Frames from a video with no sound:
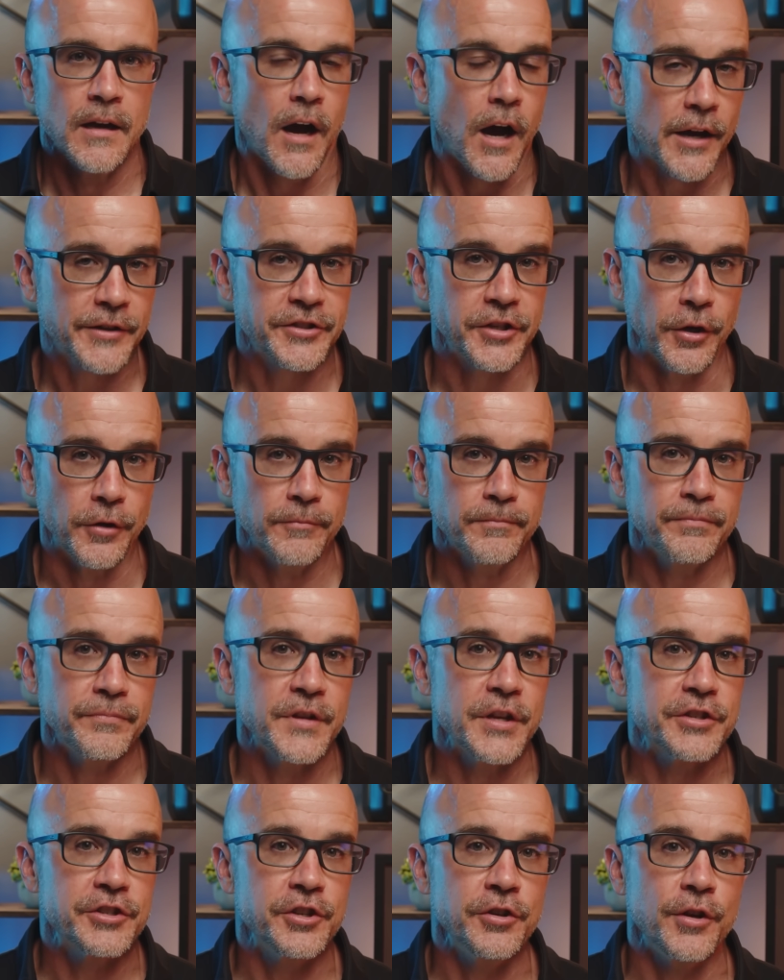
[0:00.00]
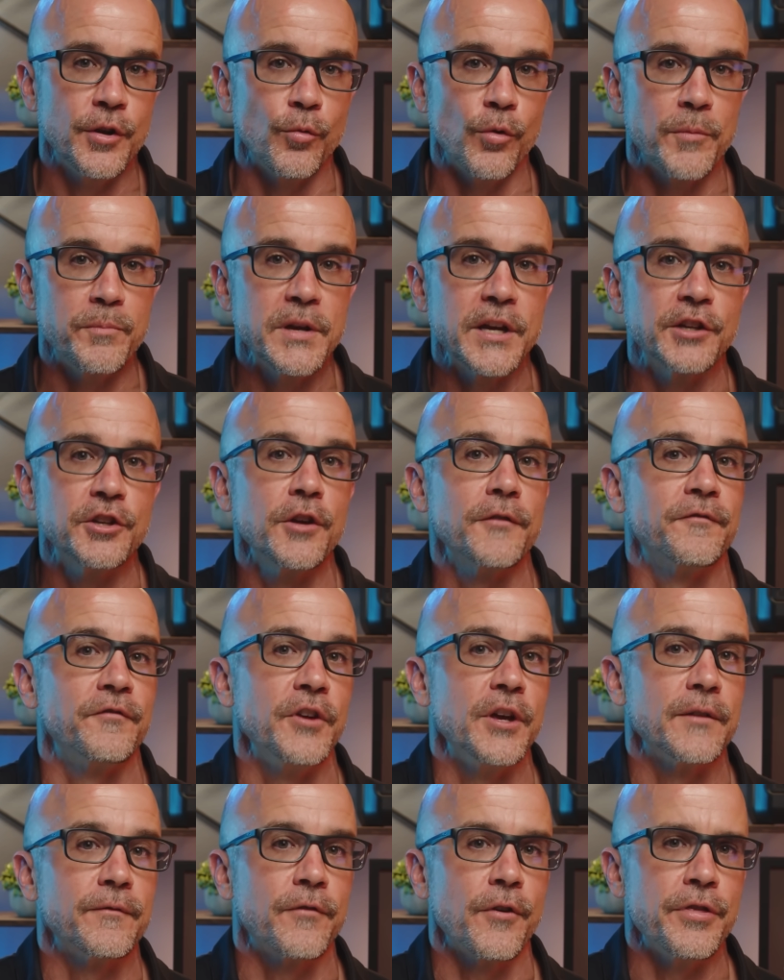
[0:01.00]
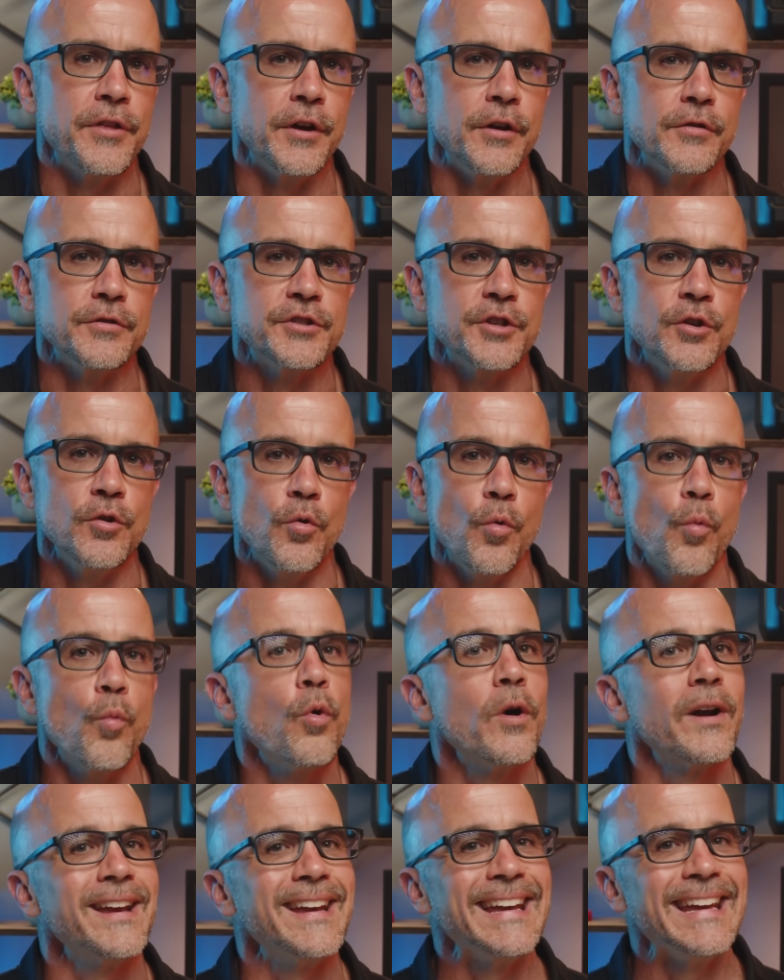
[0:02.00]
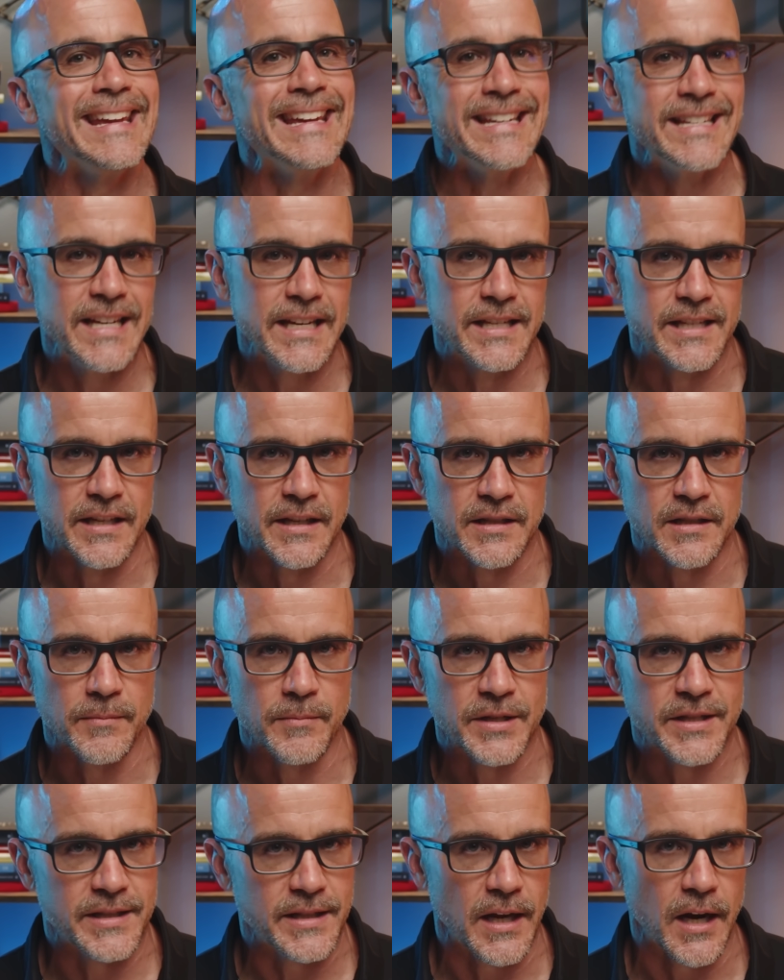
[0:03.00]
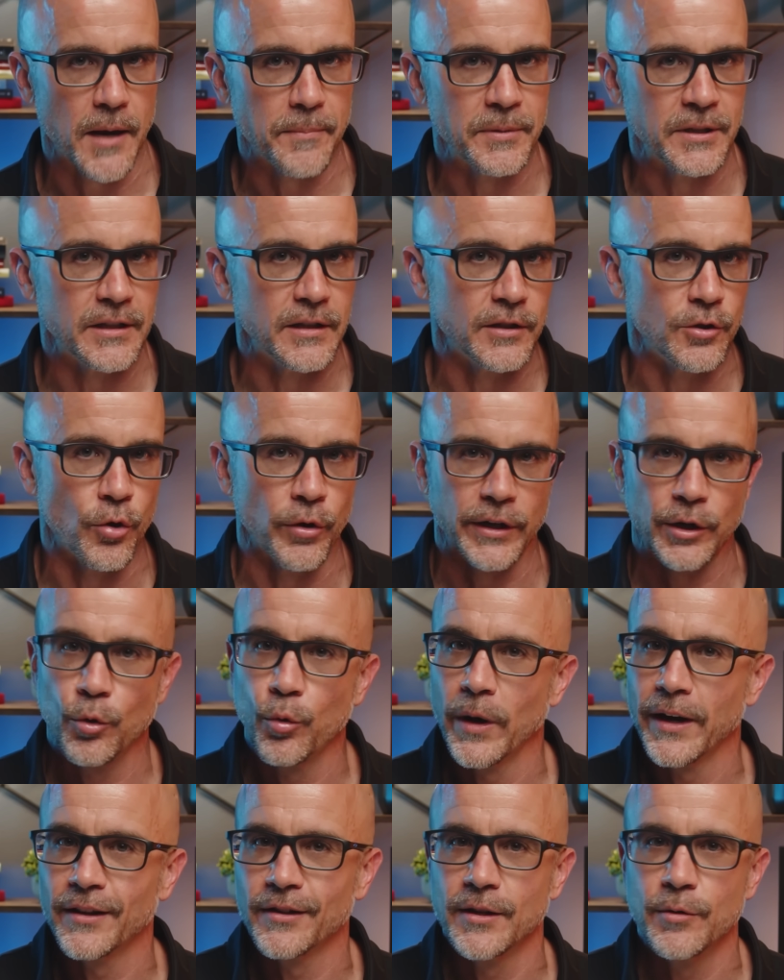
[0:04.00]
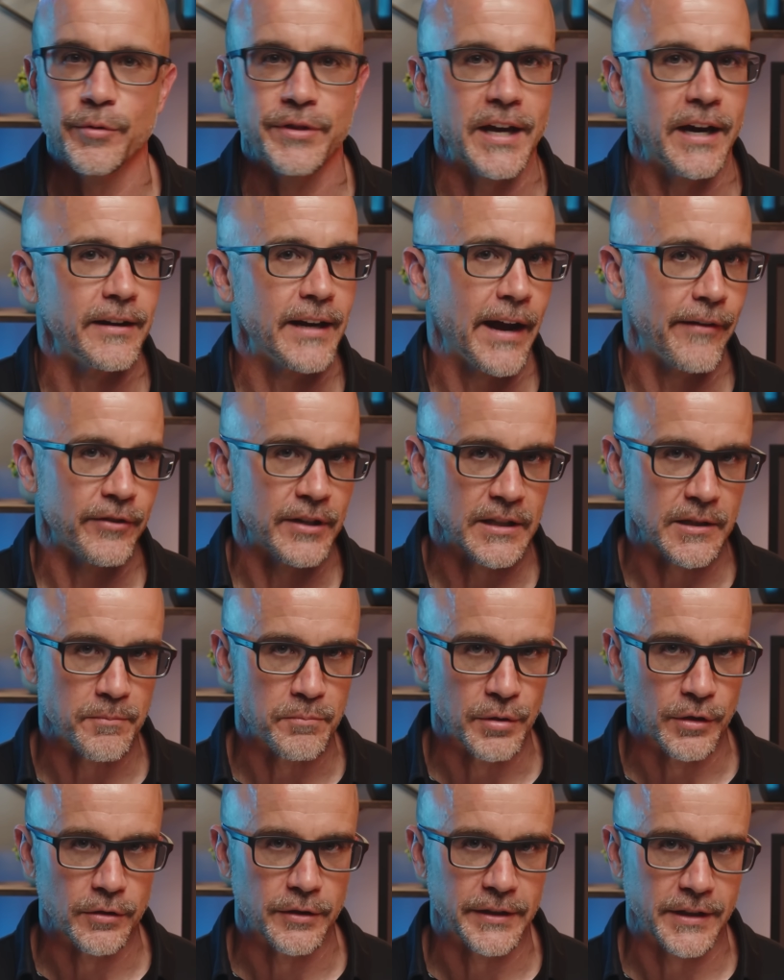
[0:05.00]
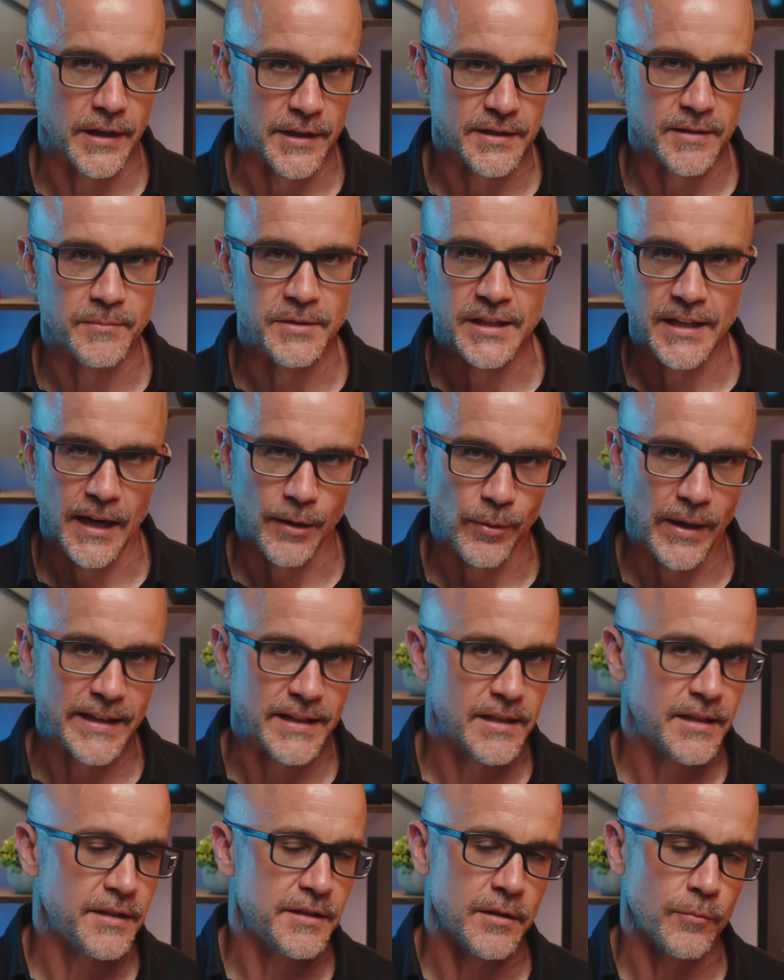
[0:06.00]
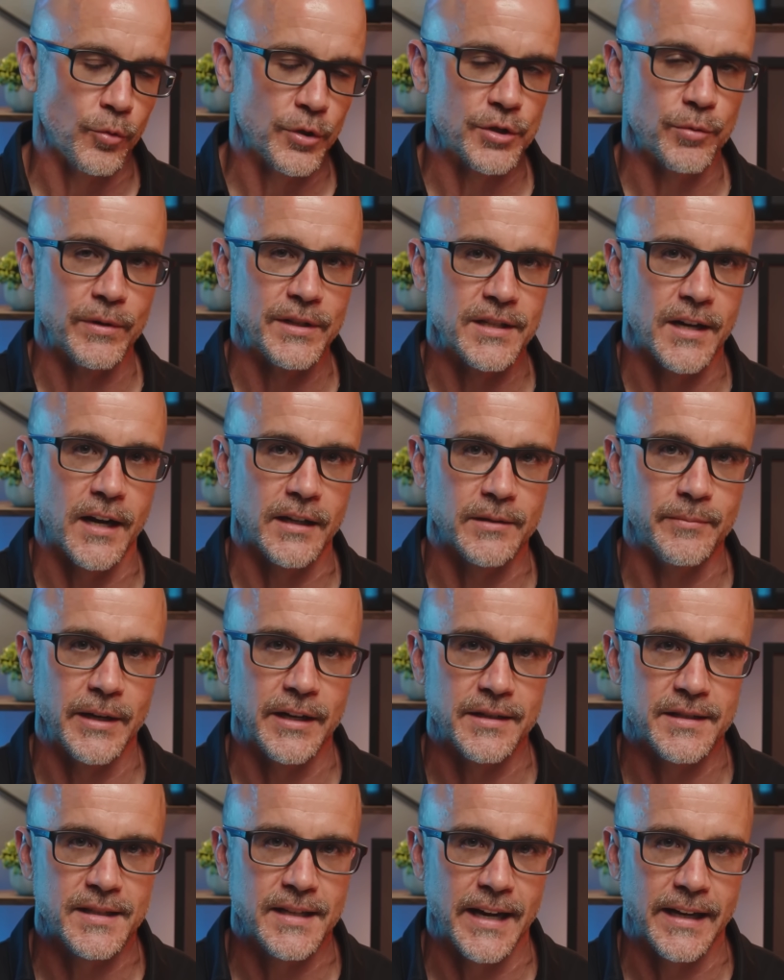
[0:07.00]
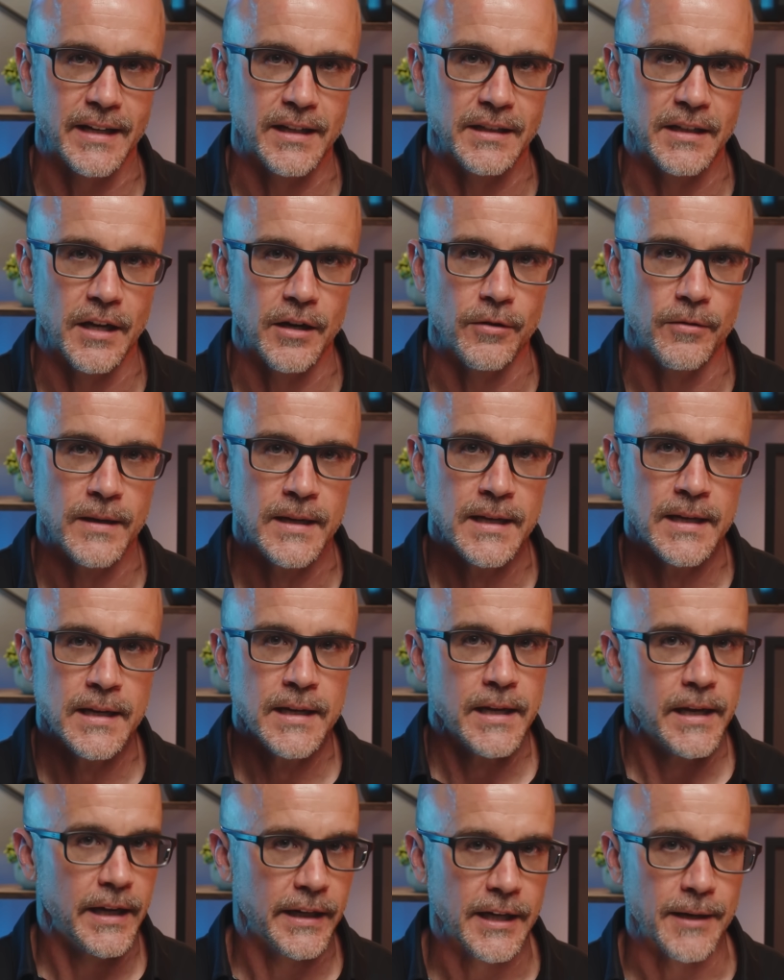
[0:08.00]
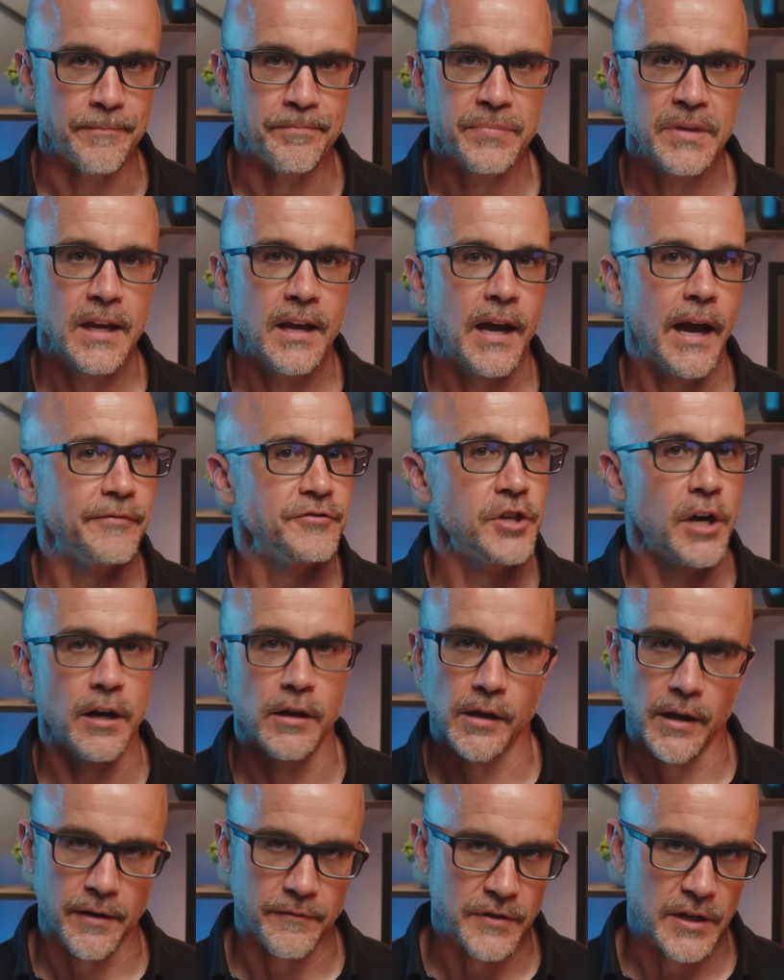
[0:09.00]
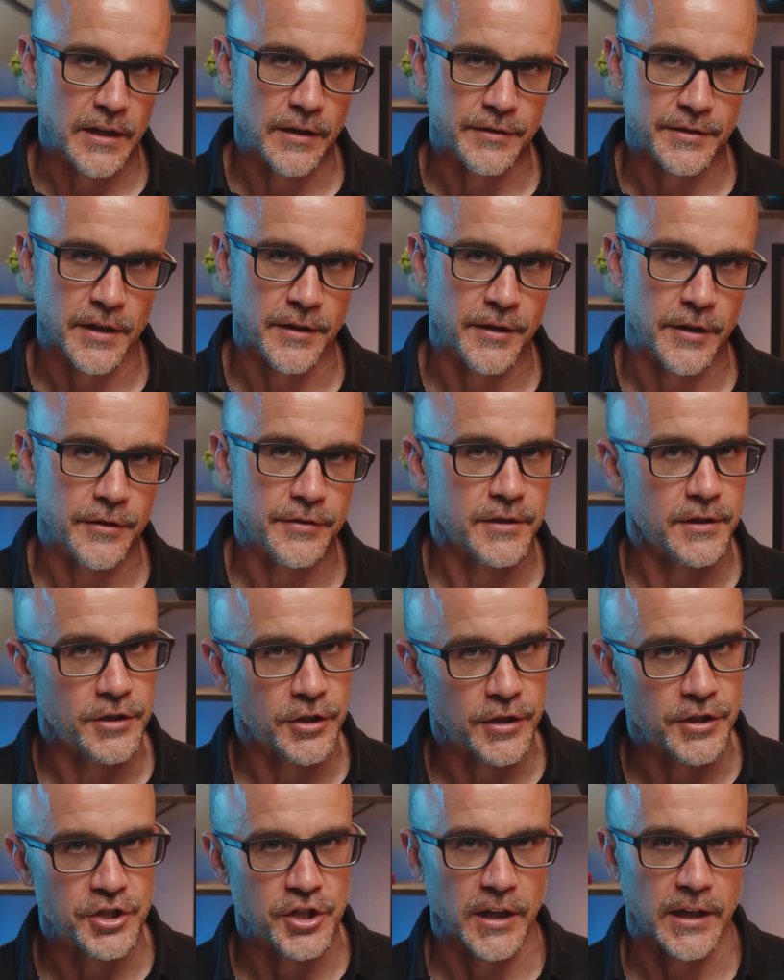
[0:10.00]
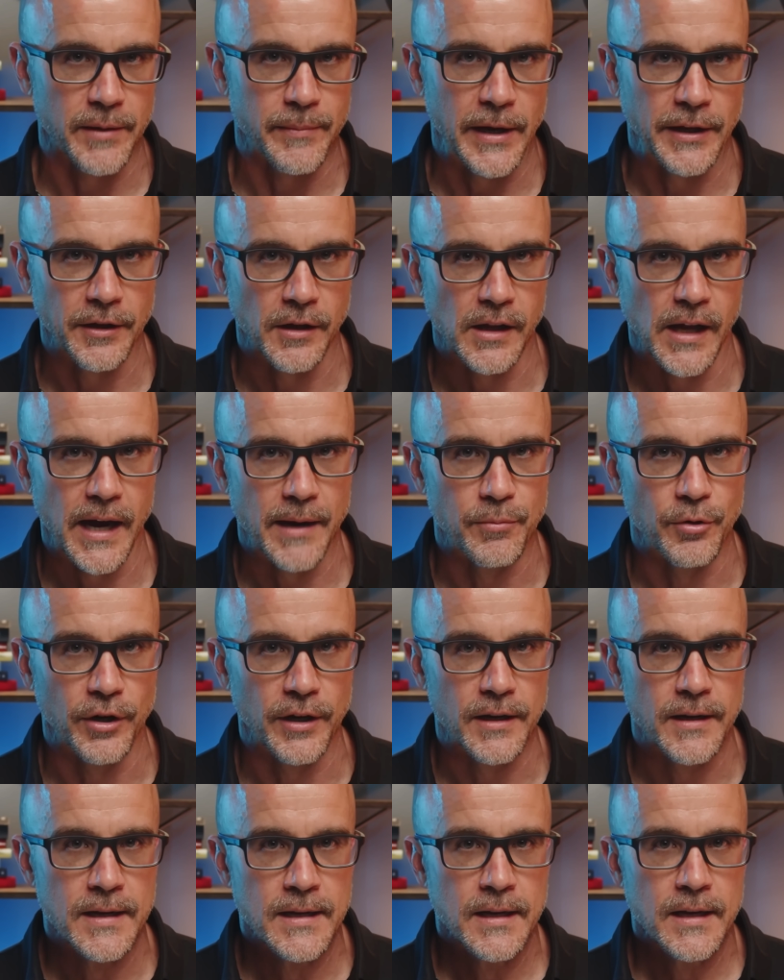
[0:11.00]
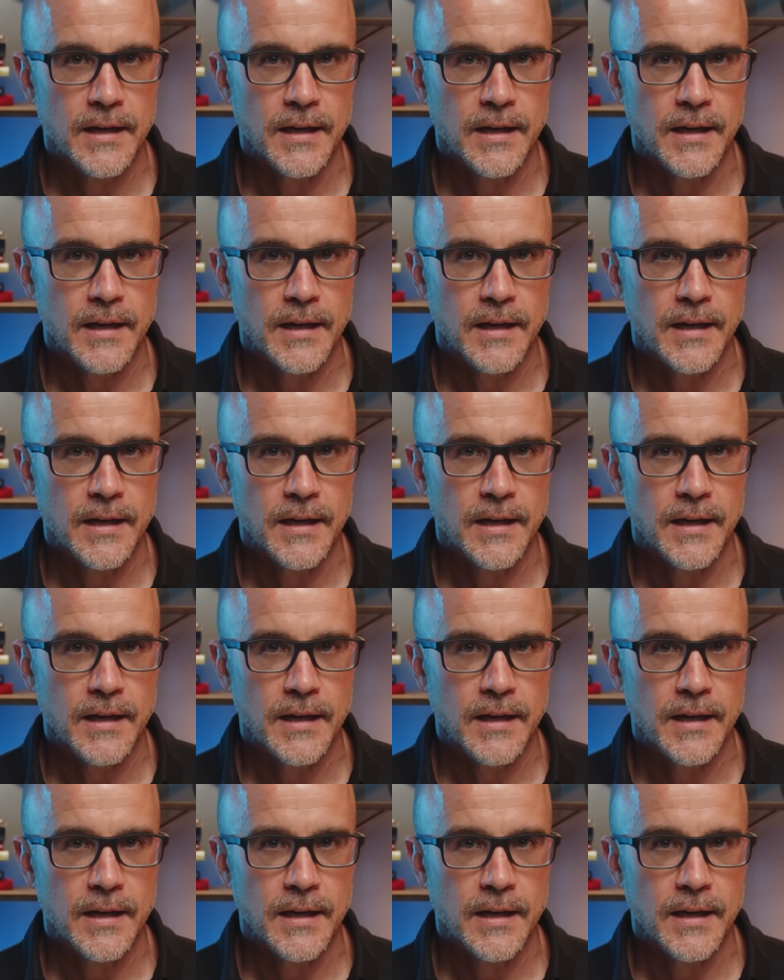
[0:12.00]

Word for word: Also, this unit would be a good fit for those who want an easy system to set up and get going quickly without having to build a custom DIY system, which we talked about a second ago. And again, I've done a lot of videos on those and you can check them out in the library.